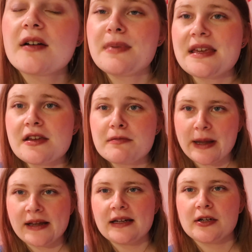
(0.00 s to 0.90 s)
Me
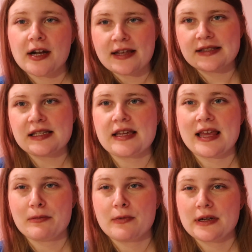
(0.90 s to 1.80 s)
rating Gracie
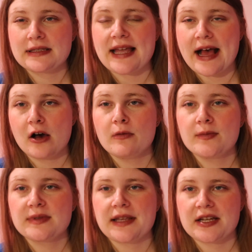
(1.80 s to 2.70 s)
Amrick's
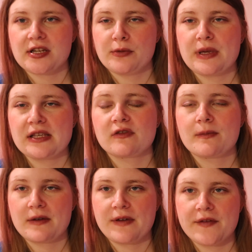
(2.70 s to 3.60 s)
album / EPs
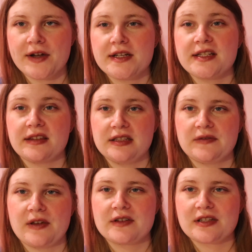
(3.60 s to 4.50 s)
from my favorite to
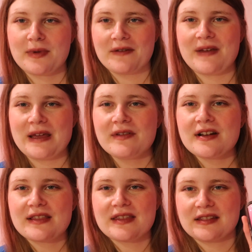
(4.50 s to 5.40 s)
least favorite. So my
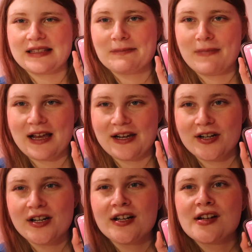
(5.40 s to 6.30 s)
favorite, I think, is
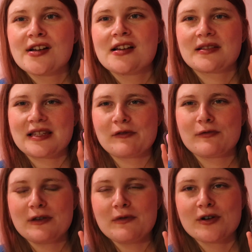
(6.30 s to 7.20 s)
Minor, because I
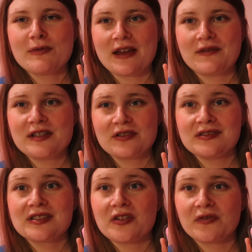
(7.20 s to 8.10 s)
really wanted to play every
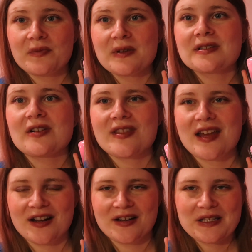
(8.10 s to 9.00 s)
single song from this on
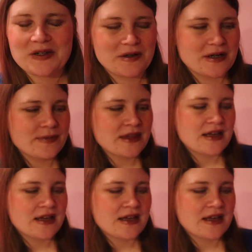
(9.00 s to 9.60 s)
the Eras Tour.